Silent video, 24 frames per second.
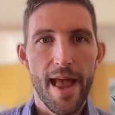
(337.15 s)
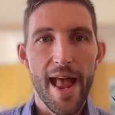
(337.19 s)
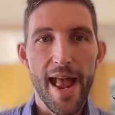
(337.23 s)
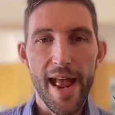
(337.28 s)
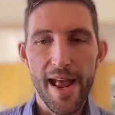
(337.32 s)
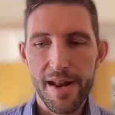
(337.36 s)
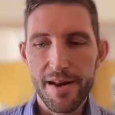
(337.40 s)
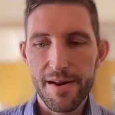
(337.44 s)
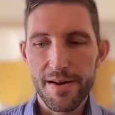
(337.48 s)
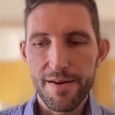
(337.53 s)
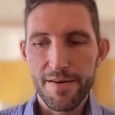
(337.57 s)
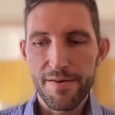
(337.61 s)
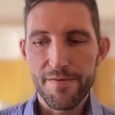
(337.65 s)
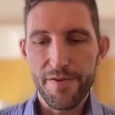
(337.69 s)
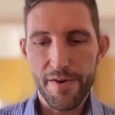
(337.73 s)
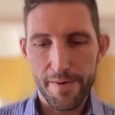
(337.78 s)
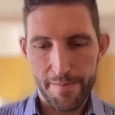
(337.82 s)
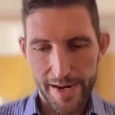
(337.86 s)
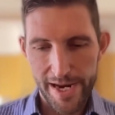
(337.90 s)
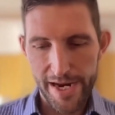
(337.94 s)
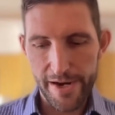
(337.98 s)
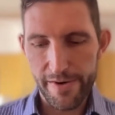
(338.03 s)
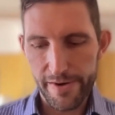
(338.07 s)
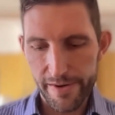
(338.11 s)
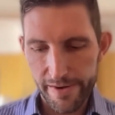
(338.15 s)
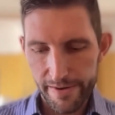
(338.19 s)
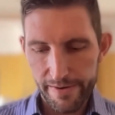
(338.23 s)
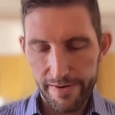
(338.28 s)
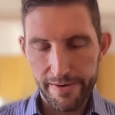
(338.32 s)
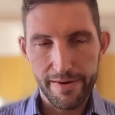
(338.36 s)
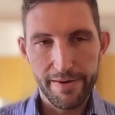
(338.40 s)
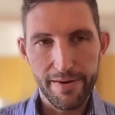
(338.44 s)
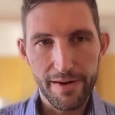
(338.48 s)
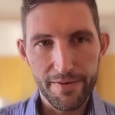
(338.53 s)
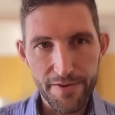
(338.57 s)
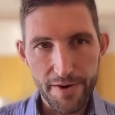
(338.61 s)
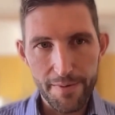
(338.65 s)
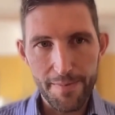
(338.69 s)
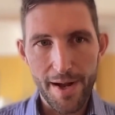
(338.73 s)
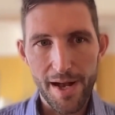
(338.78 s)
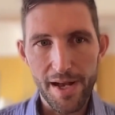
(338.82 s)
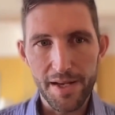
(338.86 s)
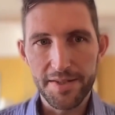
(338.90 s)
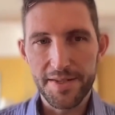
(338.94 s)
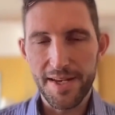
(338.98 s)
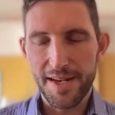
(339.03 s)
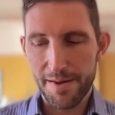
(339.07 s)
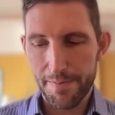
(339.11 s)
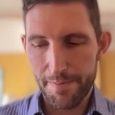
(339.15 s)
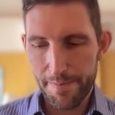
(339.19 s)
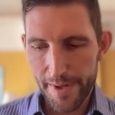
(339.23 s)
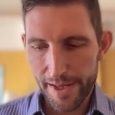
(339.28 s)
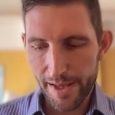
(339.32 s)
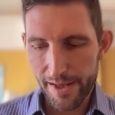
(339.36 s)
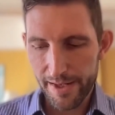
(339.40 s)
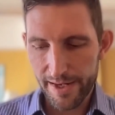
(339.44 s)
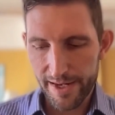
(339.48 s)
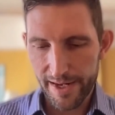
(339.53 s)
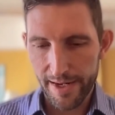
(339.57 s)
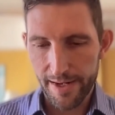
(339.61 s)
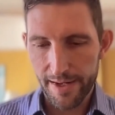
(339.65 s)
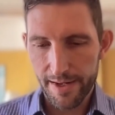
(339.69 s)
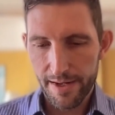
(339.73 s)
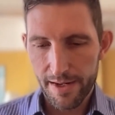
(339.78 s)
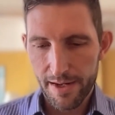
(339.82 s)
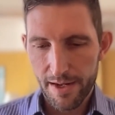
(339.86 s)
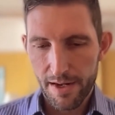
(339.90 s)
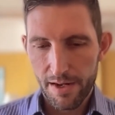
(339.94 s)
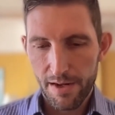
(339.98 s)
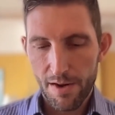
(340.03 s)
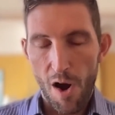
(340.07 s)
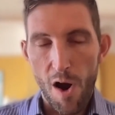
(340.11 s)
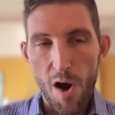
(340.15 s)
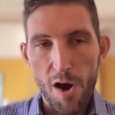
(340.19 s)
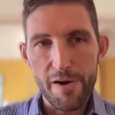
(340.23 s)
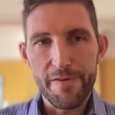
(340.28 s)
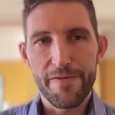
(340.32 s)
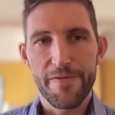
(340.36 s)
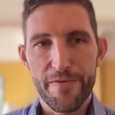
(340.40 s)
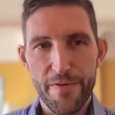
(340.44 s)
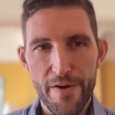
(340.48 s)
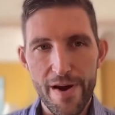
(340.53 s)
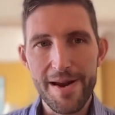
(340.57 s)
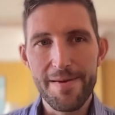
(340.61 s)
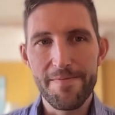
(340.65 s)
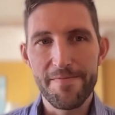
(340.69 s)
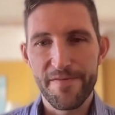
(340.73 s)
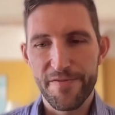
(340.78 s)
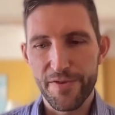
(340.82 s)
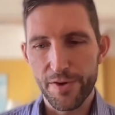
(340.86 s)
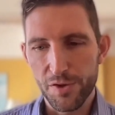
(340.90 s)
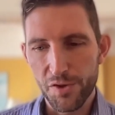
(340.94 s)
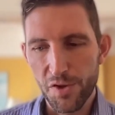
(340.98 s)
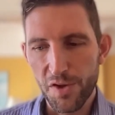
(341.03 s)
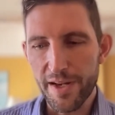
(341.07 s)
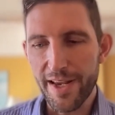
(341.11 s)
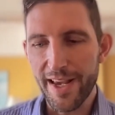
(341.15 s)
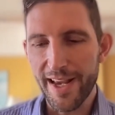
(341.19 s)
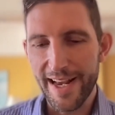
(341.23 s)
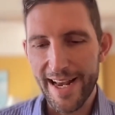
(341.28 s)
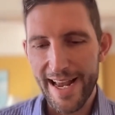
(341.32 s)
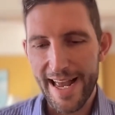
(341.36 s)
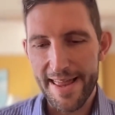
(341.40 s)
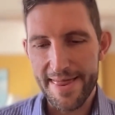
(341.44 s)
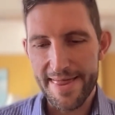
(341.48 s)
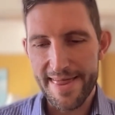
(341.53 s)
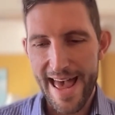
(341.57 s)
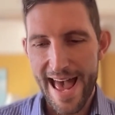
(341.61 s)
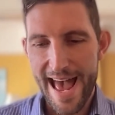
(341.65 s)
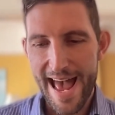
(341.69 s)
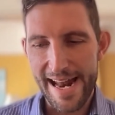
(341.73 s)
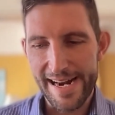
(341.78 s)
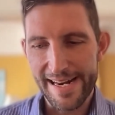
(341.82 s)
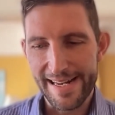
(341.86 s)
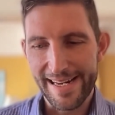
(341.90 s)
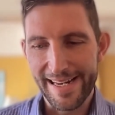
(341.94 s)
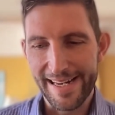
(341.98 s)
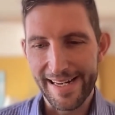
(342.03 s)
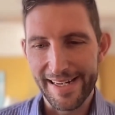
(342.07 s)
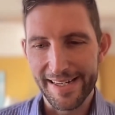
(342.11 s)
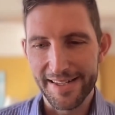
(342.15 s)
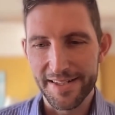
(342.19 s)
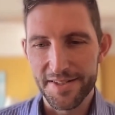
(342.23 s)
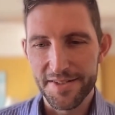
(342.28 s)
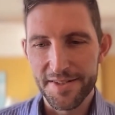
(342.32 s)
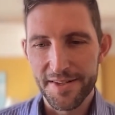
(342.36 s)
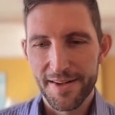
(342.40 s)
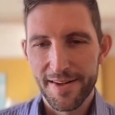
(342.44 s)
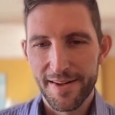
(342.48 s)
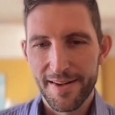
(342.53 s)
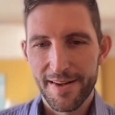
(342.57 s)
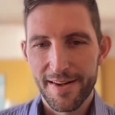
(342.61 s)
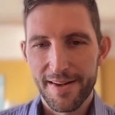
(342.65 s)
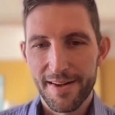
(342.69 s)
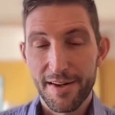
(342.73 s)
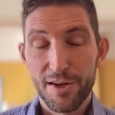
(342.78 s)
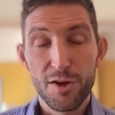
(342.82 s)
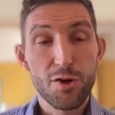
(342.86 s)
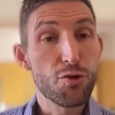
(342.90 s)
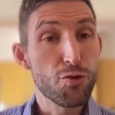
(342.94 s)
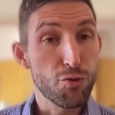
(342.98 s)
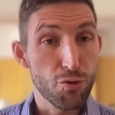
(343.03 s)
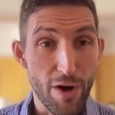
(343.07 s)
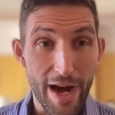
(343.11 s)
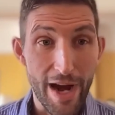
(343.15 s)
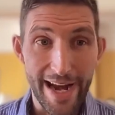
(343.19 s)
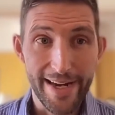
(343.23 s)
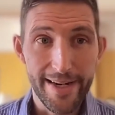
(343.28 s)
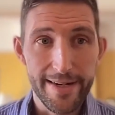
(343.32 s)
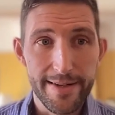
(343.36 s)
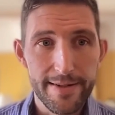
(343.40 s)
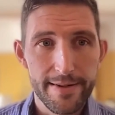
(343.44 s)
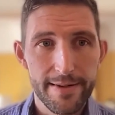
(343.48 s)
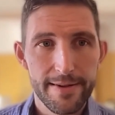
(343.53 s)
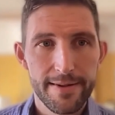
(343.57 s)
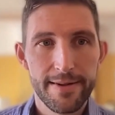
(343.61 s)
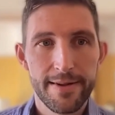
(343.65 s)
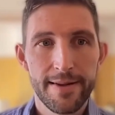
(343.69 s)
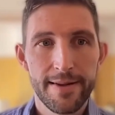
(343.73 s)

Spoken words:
And from here, from us at Ability, our frame for looking at that is great.